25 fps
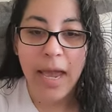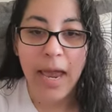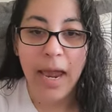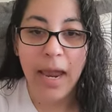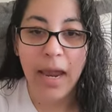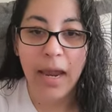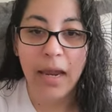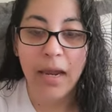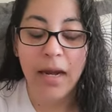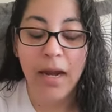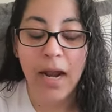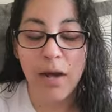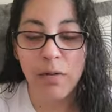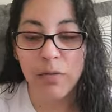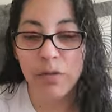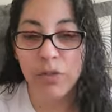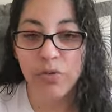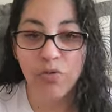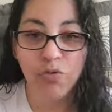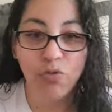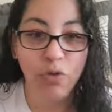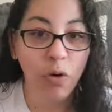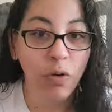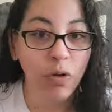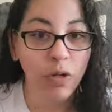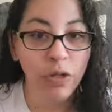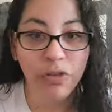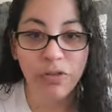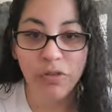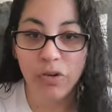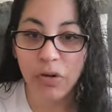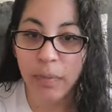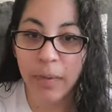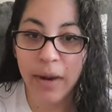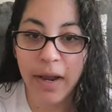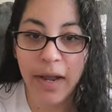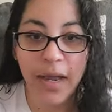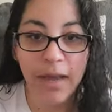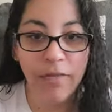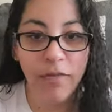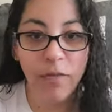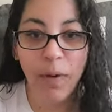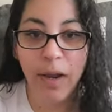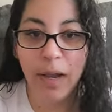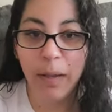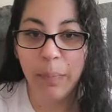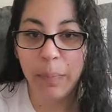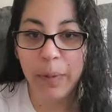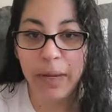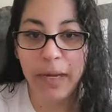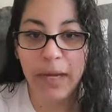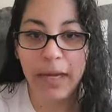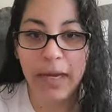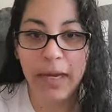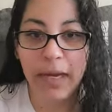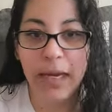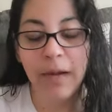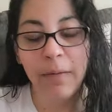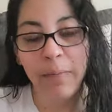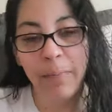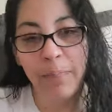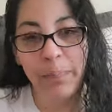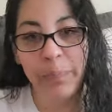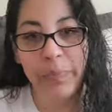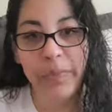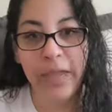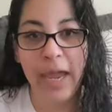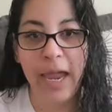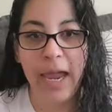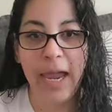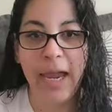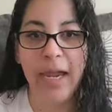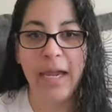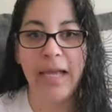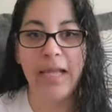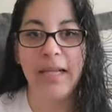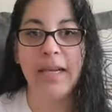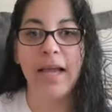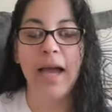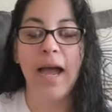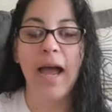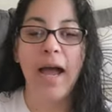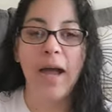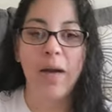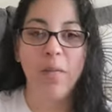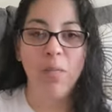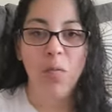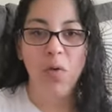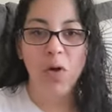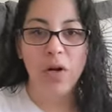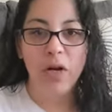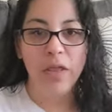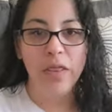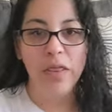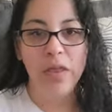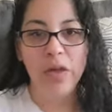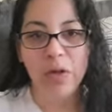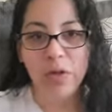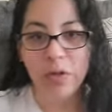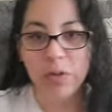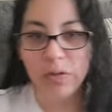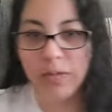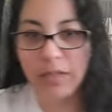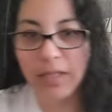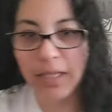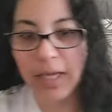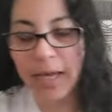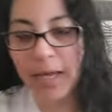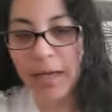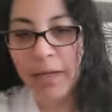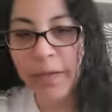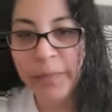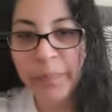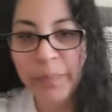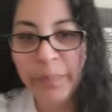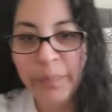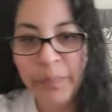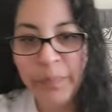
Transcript: and I was scrolling through my FYP and I'm one of those that